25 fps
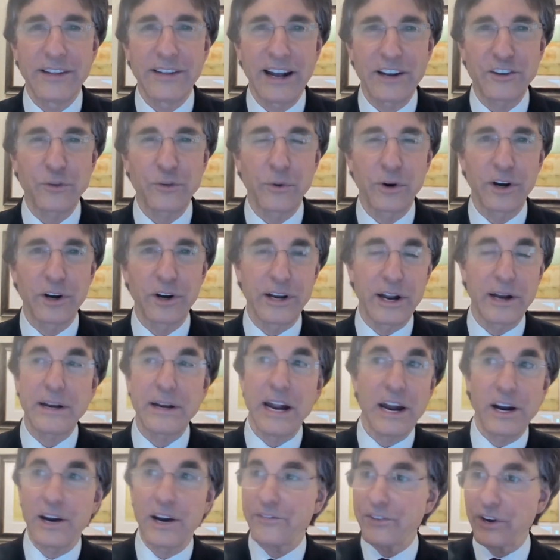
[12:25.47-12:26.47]
And that's where in
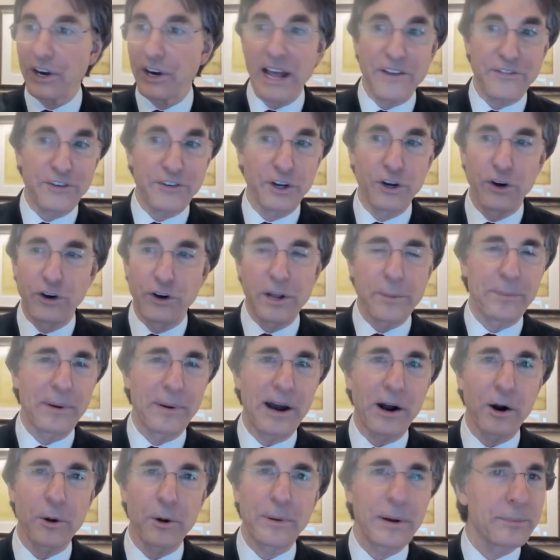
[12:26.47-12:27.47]
any area of your life, you don't
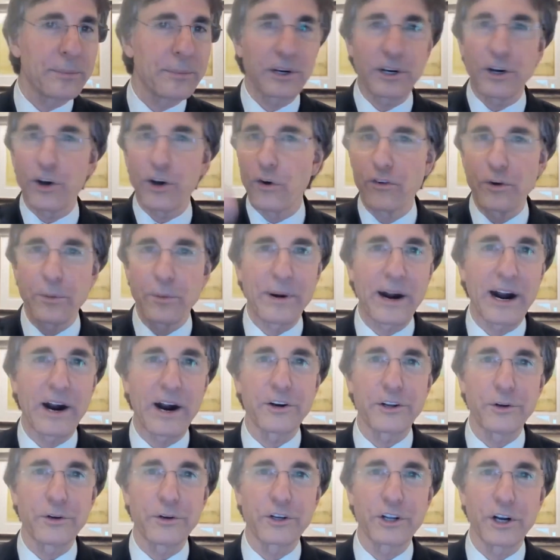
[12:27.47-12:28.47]
empower people, are going to
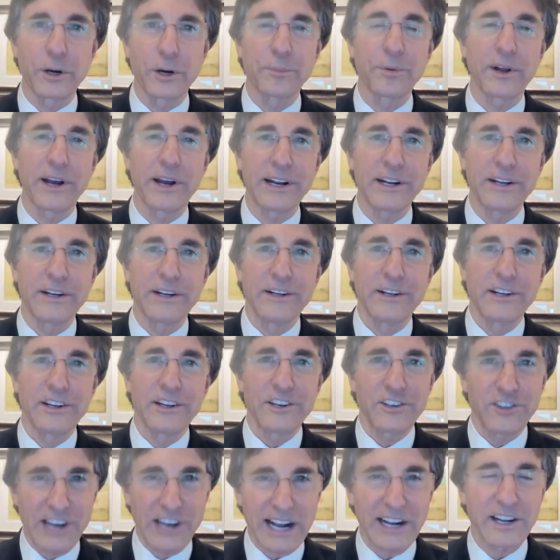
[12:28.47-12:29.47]
overpower you. You're going to play
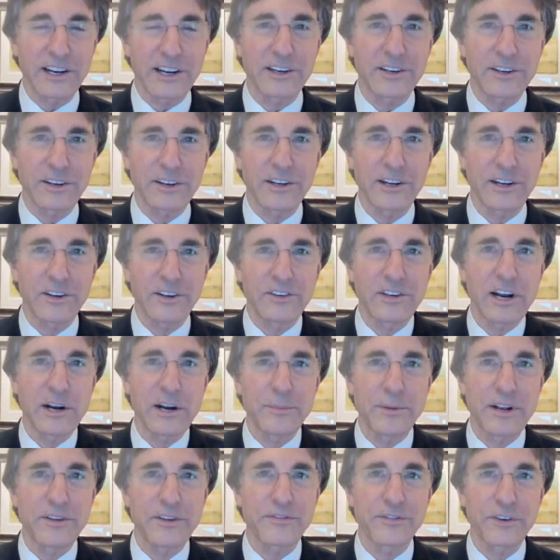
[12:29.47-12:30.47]
second
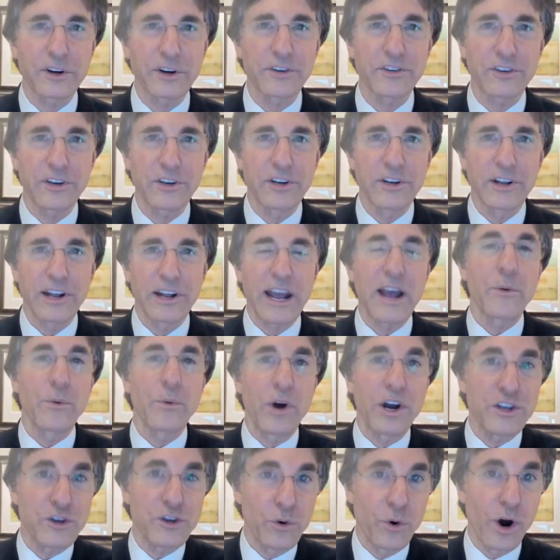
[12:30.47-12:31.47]
instead of being first
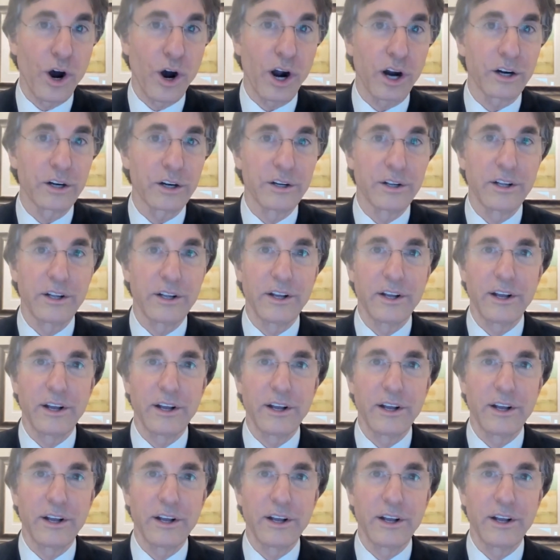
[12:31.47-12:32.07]
at what you are.